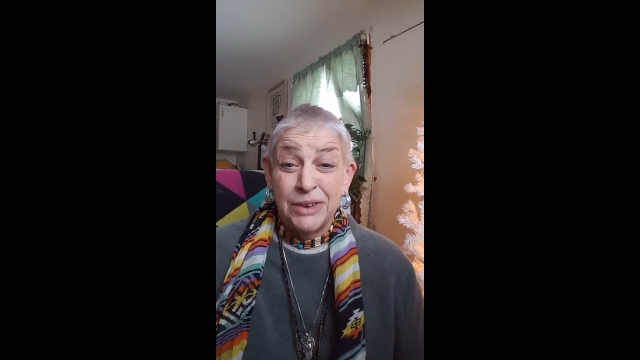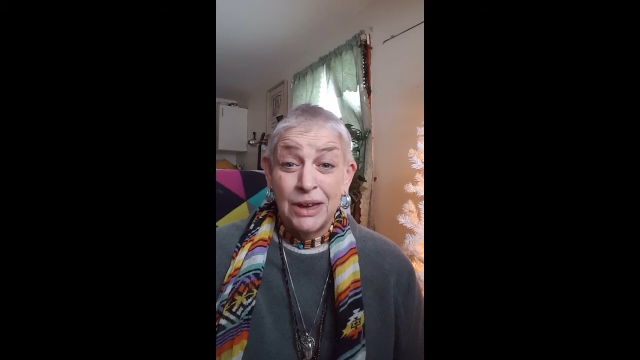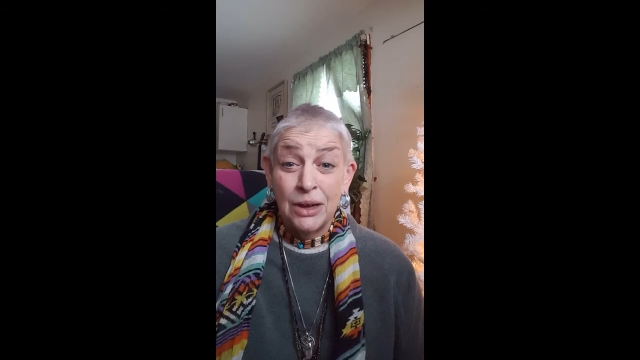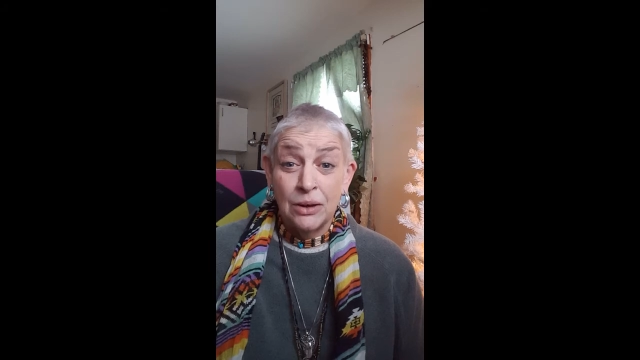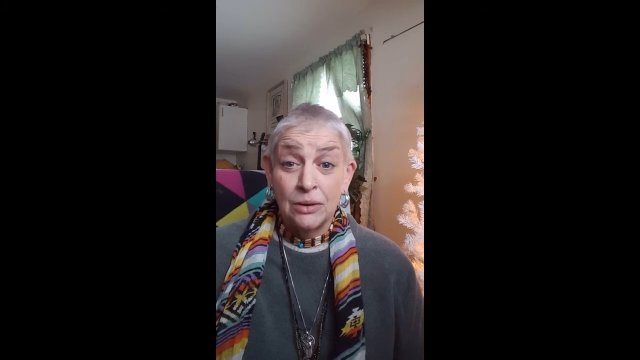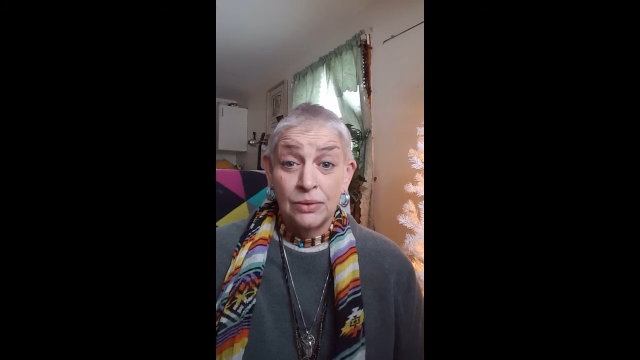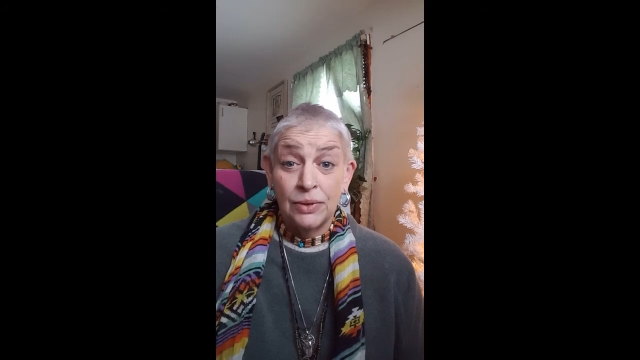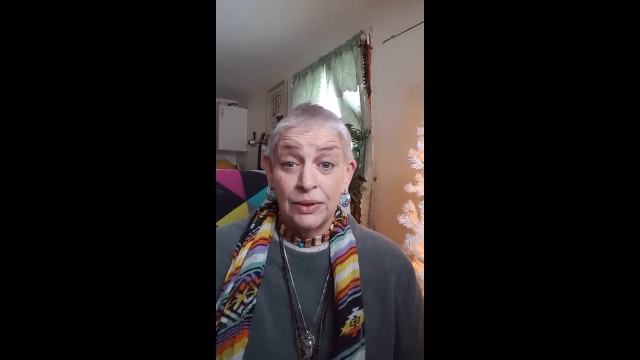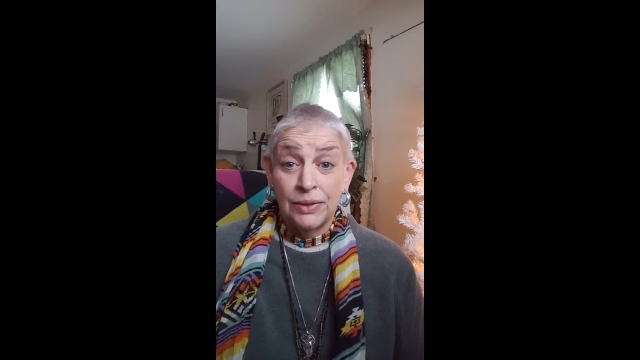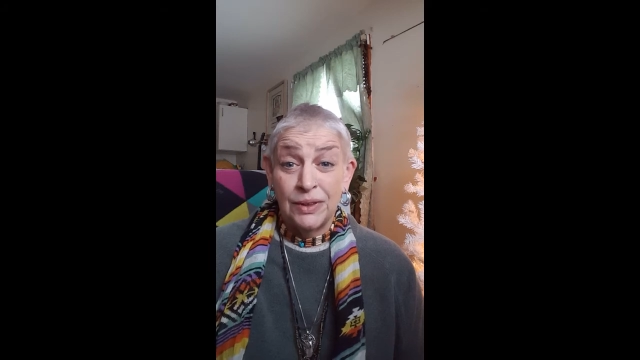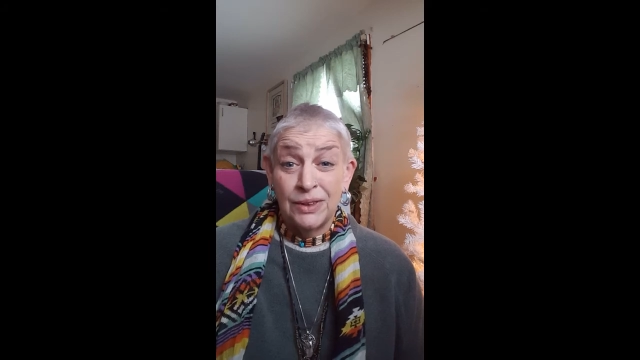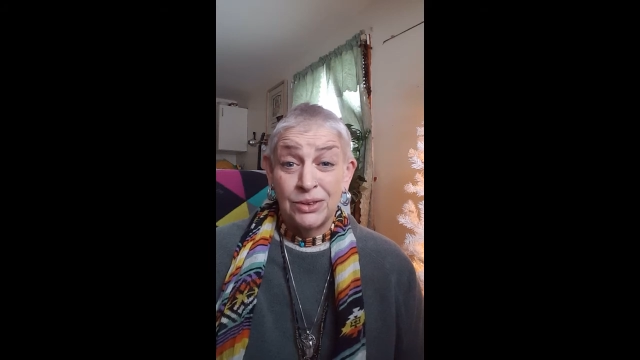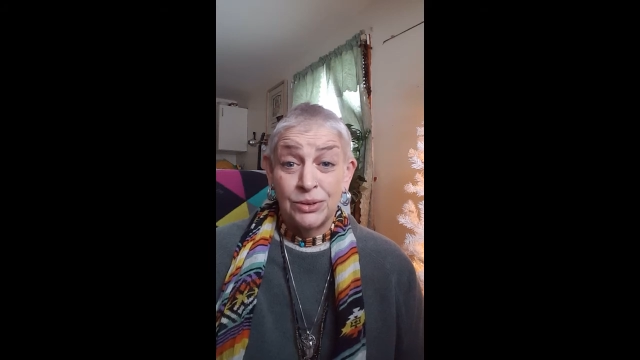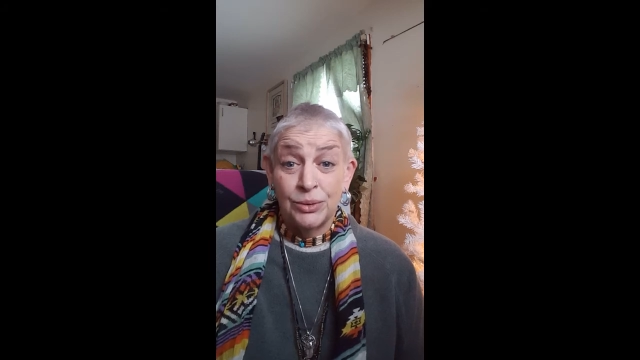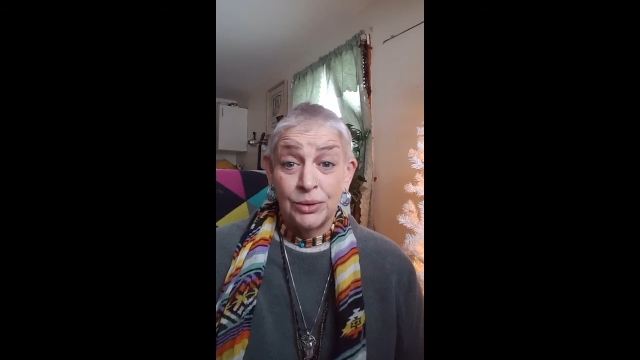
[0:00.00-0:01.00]
down that
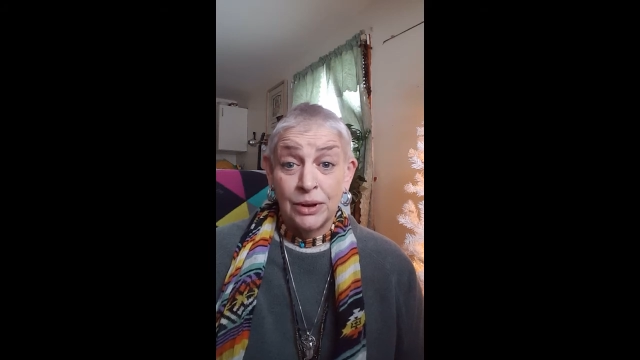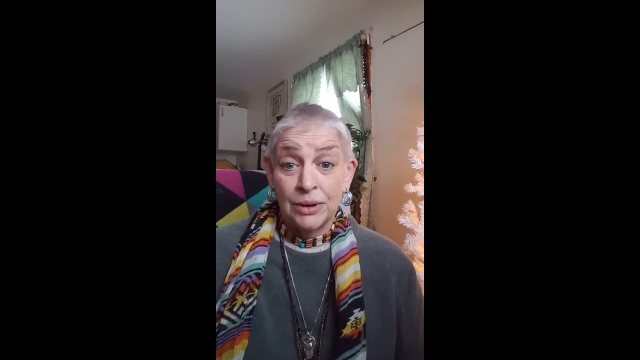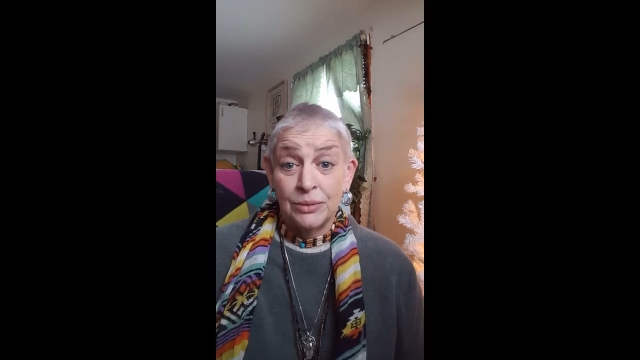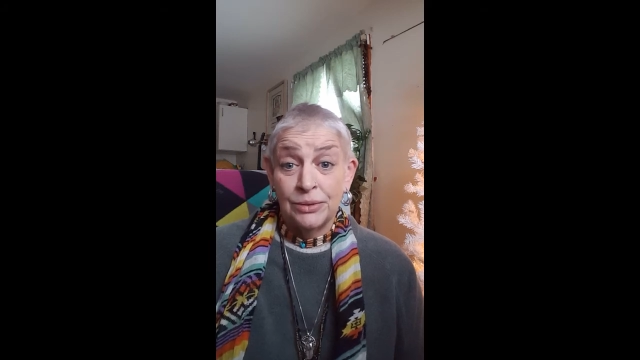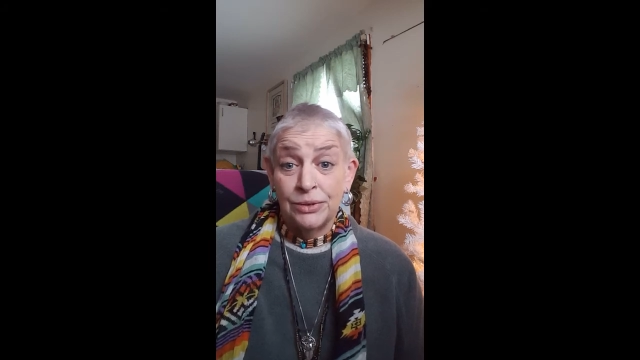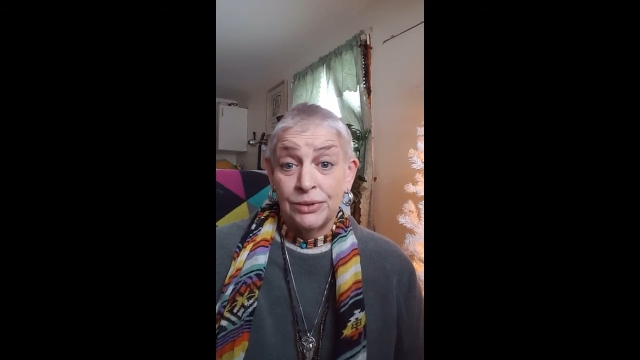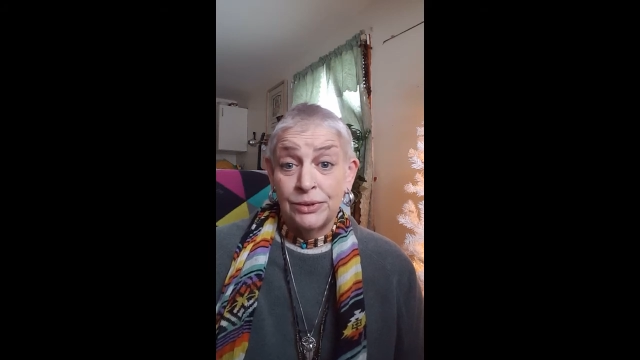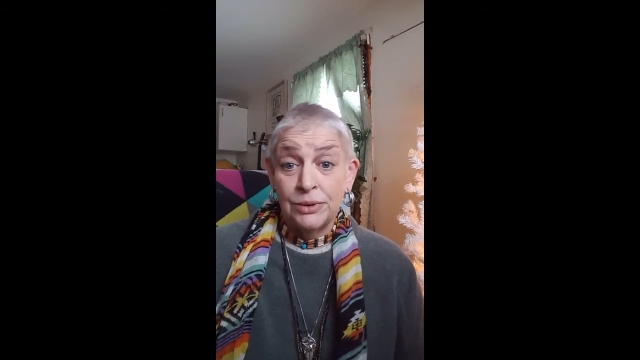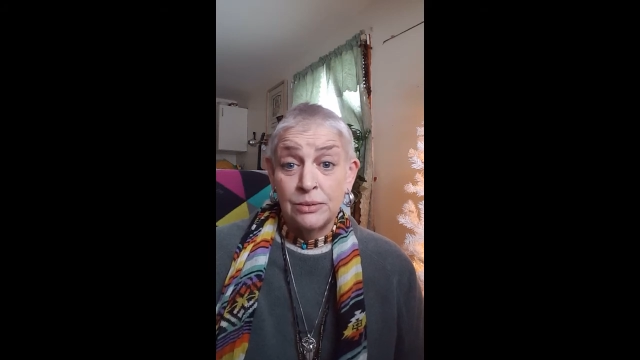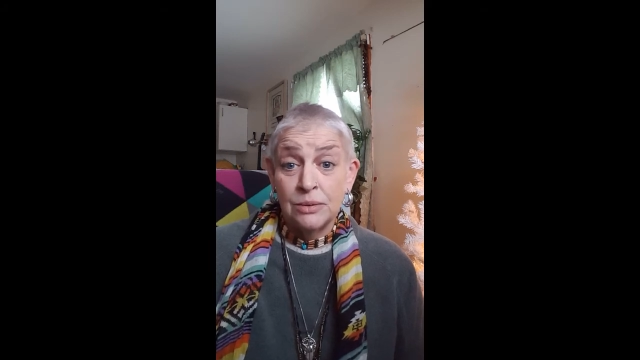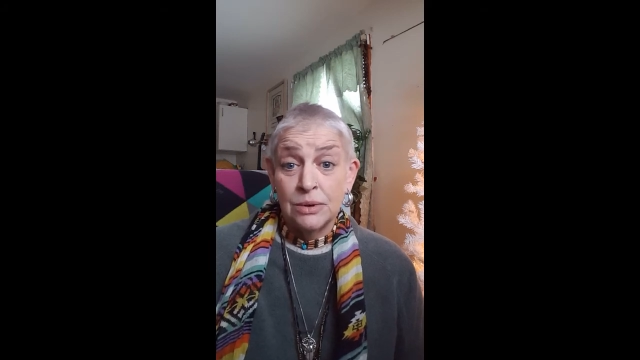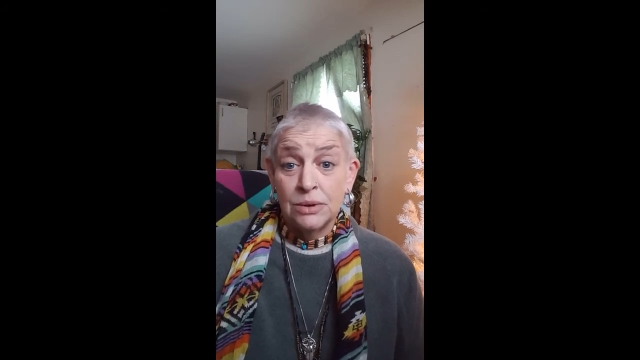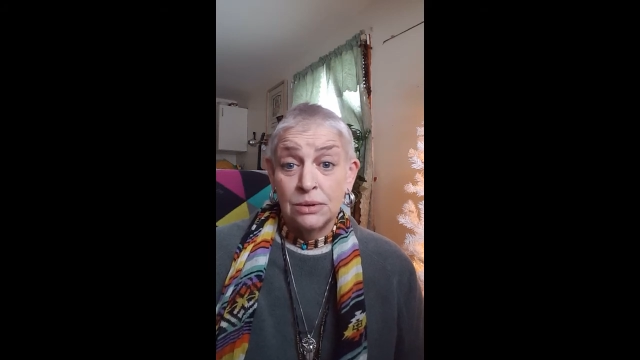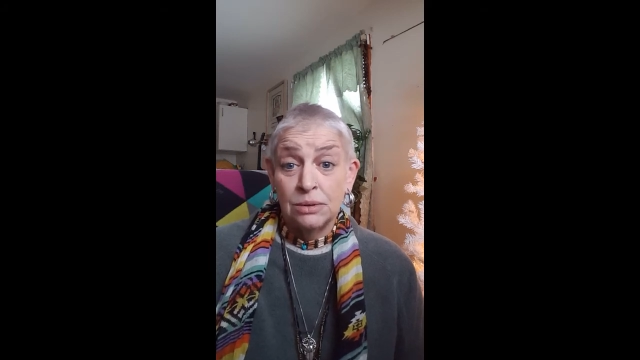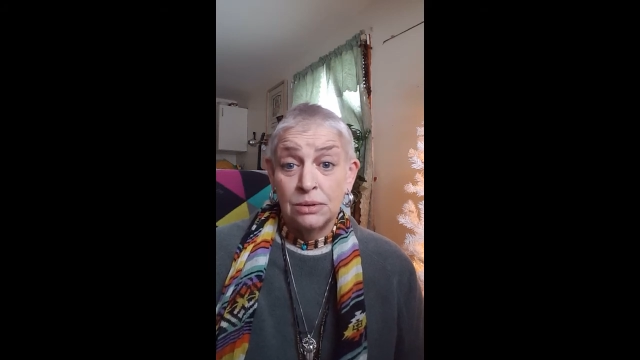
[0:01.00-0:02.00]
that's what I was
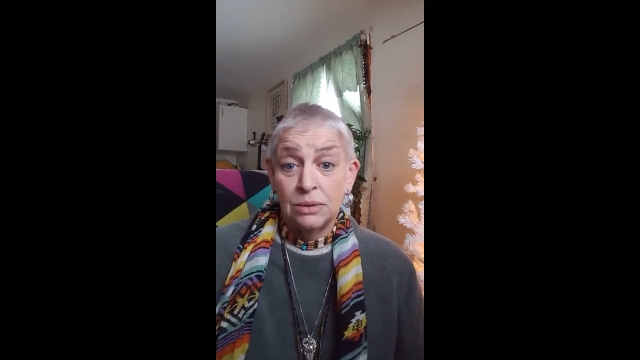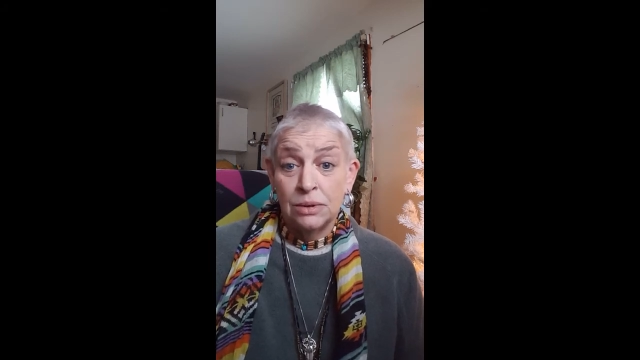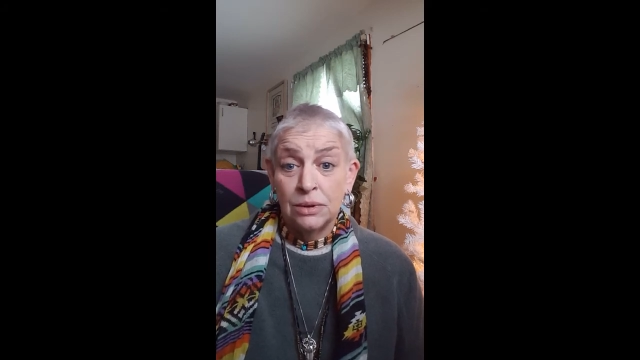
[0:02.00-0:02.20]
doing.